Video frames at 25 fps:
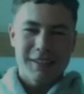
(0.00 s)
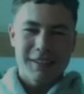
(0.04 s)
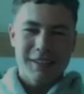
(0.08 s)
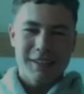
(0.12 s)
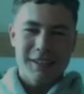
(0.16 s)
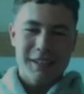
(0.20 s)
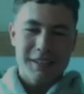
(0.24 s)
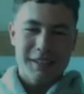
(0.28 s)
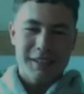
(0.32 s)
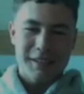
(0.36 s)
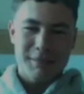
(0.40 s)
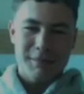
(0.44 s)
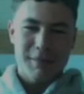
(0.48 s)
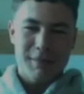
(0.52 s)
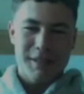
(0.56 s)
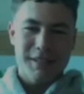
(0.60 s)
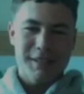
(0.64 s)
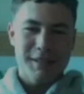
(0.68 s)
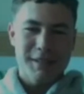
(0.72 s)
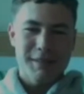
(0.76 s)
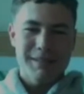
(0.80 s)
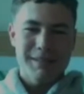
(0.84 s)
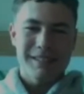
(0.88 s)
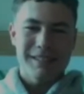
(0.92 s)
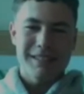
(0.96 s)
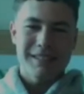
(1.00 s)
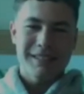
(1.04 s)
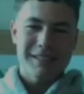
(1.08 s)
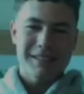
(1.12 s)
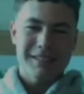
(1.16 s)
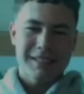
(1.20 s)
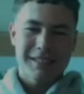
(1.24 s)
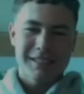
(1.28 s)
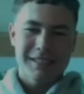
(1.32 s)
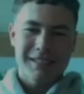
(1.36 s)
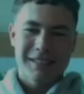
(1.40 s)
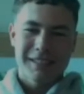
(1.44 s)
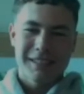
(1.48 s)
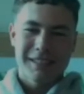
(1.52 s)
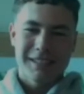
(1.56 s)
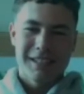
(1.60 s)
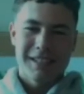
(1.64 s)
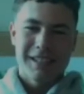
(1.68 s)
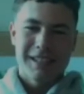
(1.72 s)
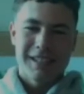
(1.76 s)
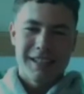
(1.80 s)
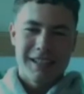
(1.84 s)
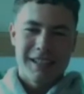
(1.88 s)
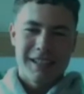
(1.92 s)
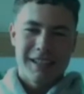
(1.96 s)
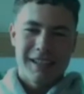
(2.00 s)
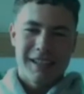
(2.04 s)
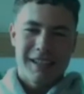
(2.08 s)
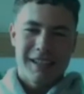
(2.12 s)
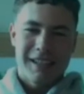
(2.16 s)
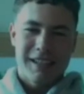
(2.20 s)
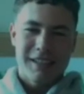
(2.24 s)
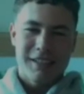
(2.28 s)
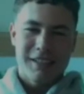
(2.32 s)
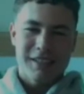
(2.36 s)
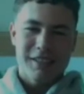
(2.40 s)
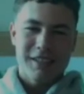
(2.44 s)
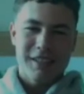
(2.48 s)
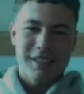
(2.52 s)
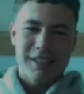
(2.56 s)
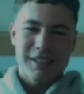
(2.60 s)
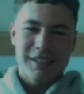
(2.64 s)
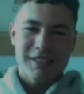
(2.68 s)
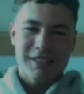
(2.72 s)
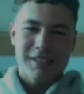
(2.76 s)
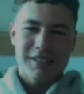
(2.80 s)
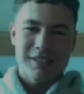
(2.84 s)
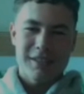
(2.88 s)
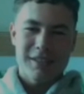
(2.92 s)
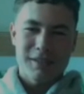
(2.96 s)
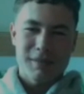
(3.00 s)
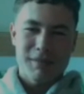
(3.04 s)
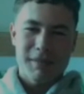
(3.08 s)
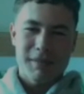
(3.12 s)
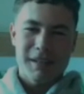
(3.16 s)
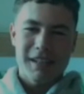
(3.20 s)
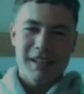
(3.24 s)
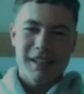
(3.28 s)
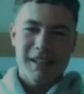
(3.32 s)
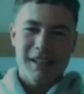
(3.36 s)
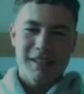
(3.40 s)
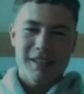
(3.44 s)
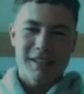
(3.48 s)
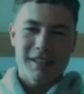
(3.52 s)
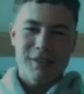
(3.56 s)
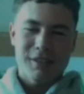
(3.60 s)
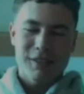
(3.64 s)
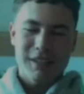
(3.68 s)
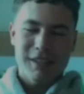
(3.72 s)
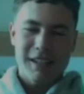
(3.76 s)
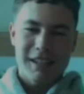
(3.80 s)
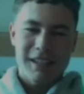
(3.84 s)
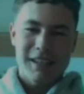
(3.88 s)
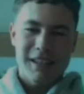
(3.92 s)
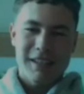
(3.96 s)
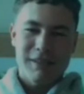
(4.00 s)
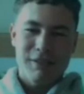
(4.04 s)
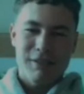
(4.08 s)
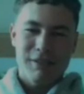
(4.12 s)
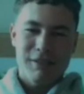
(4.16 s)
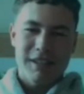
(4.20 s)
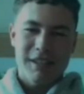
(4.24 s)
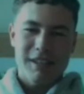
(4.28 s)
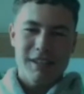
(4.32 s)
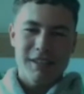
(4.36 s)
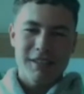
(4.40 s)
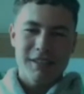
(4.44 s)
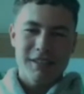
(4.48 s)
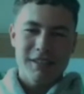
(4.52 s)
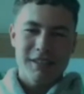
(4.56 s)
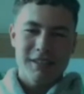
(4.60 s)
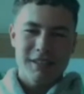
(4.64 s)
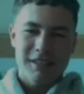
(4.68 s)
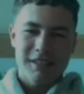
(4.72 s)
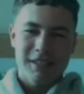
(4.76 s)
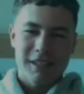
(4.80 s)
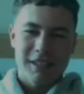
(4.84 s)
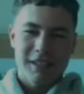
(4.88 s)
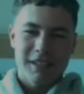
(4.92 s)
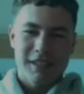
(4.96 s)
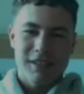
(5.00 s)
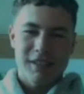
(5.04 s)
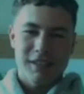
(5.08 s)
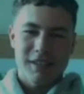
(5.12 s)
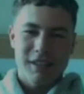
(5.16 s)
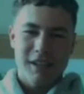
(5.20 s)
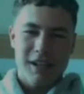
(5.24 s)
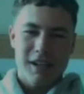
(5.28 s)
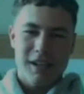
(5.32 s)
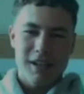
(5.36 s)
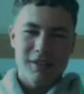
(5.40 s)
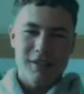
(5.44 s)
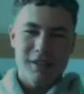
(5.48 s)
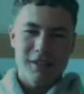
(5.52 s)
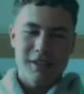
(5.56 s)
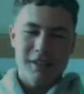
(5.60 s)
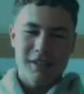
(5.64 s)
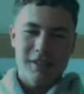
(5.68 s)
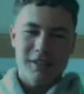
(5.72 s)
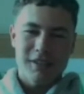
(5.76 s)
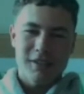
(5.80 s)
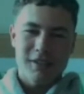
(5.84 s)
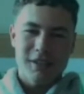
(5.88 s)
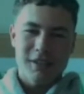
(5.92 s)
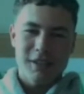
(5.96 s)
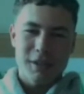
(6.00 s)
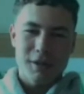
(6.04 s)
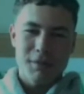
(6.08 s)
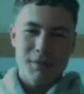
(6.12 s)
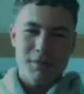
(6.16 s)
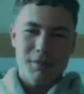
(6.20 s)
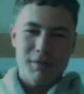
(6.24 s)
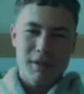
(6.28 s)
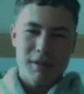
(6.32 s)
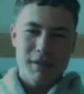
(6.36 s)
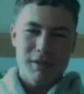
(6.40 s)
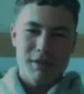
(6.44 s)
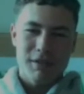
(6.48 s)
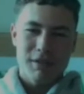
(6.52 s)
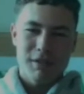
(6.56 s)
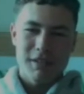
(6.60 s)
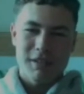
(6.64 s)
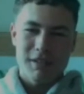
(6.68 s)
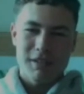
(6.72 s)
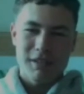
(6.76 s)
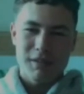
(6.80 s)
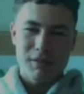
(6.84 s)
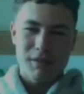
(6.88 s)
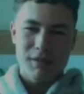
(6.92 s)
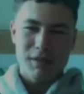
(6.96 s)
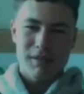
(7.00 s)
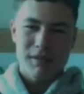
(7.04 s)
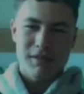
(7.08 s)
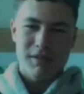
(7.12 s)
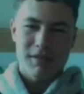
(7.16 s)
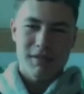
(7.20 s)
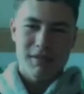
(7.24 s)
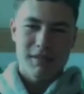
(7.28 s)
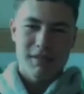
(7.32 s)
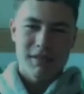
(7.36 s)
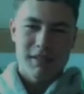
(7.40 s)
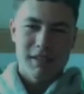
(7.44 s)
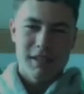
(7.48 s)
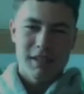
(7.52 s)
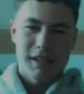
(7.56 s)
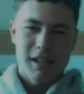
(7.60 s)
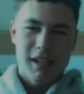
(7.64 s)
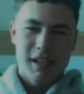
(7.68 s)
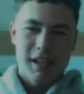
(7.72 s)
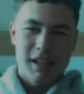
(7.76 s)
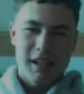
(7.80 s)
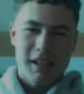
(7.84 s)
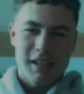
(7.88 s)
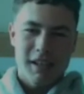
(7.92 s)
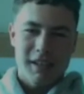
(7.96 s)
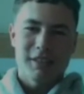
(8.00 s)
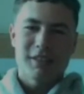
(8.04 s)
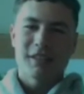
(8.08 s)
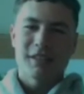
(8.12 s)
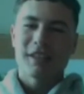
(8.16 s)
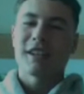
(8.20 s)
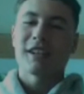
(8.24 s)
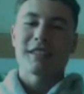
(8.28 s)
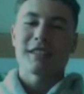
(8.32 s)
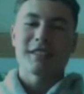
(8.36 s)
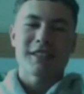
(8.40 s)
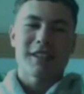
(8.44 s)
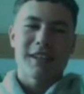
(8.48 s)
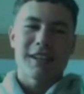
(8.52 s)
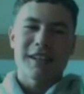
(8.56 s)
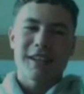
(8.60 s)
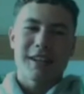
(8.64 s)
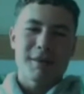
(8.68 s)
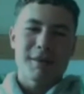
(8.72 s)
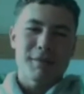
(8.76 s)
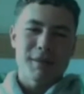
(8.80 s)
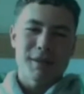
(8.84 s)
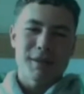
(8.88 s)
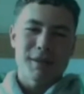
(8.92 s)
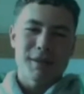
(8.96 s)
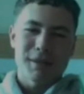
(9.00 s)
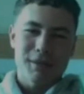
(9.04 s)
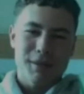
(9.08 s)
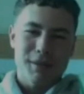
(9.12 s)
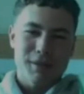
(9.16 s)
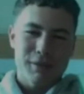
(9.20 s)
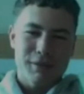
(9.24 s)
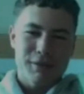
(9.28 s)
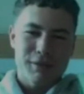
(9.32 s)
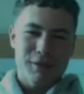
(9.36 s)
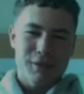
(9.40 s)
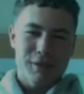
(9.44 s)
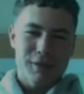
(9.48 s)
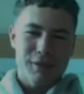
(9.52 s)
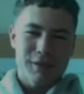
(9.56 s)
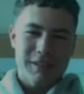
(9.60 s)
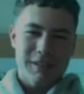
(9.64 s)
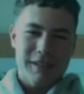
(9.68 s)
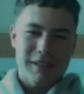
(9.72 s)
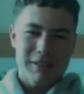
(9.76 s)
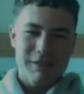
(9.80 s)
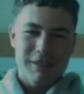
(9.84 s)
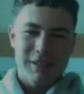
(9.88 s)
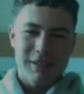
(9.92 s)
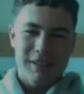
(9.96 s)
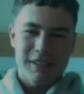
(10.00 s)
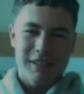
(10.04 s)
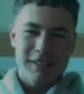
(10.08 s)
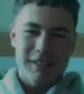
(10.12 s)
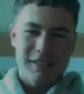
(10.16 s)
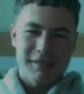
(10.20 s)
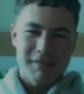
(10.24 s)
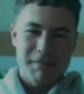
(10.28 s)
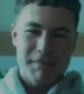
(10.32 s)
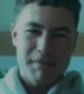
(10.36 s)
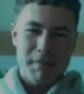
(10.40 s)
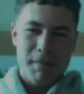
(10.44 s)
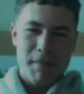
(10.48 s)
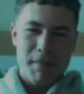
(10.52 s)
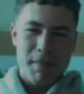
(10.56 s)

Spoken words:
Shout out to my siblings, and shout out to my nan and all that, and everyone else in New Zealand who's helping me through this as well. And shout out to Ainama as well for everything.